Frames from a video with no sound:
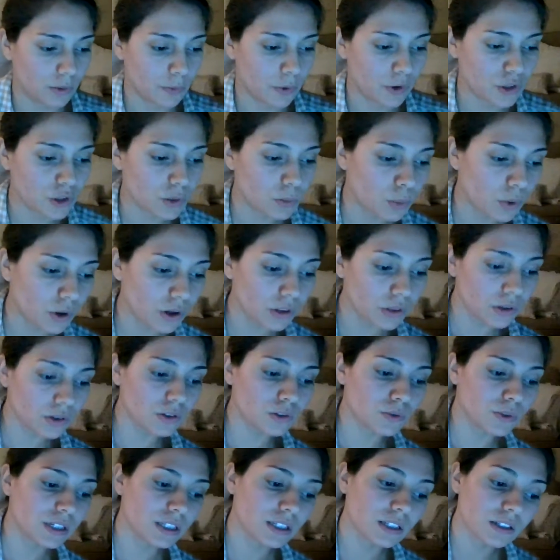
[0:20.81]
The most important of
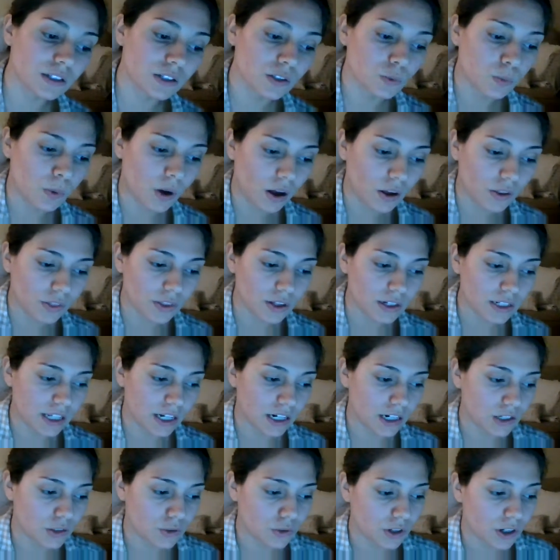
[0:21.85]
those reasons is wealth,
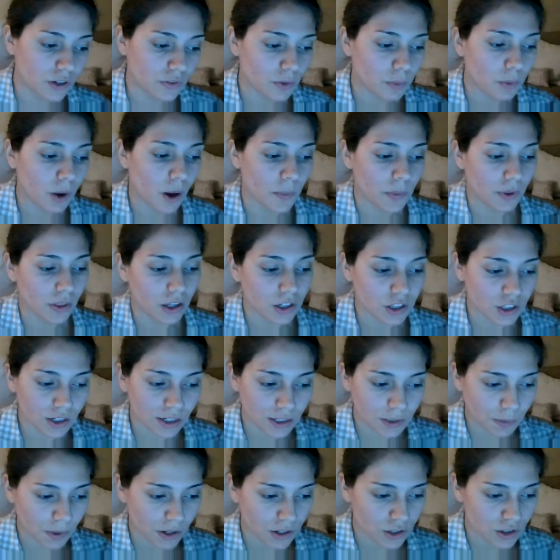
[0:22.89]
territory for population
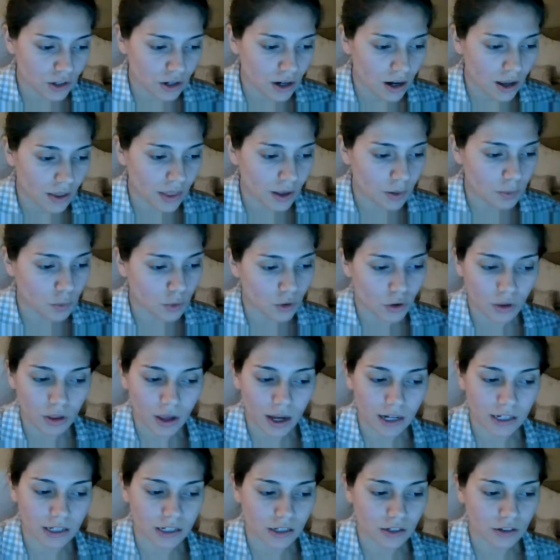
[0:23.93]
expansion, and then moral
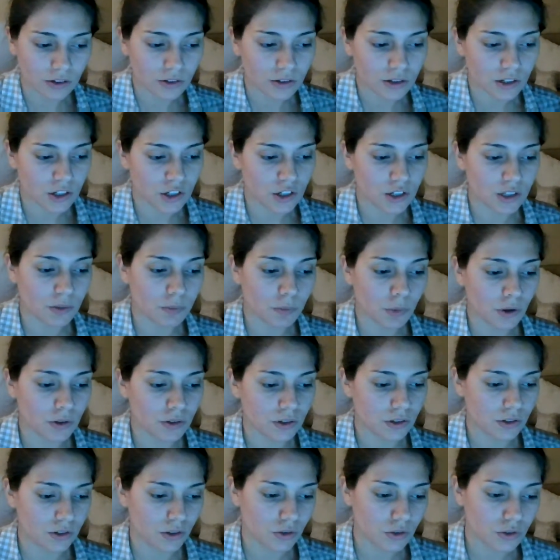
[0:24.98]
ideals such as
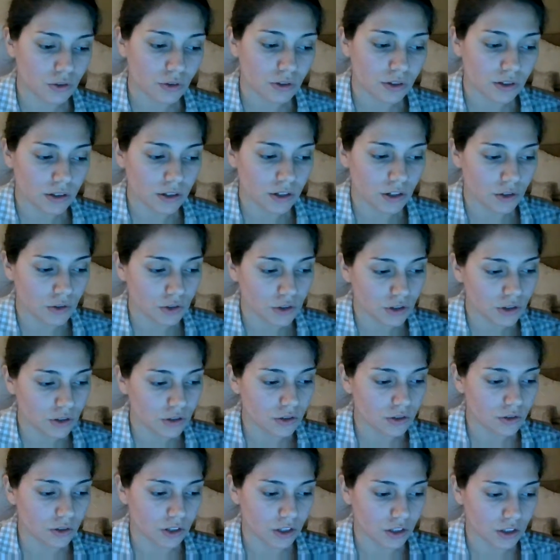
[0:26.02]
imposing social
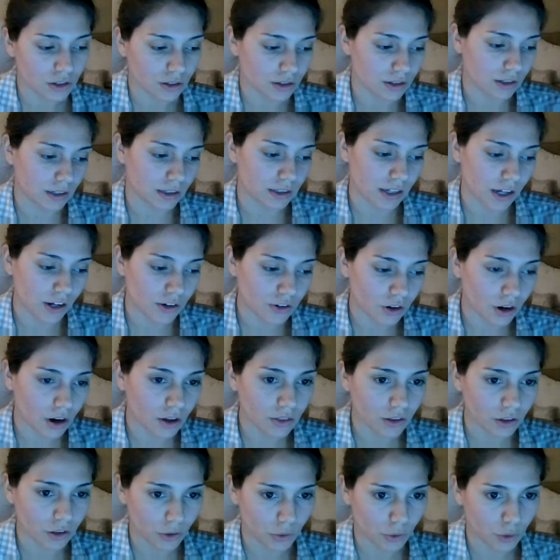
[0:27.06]
institutions, traditions, etc.
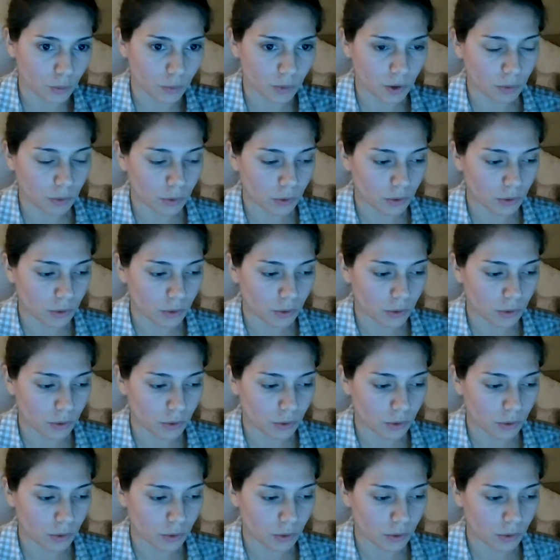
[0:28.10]
on the local people.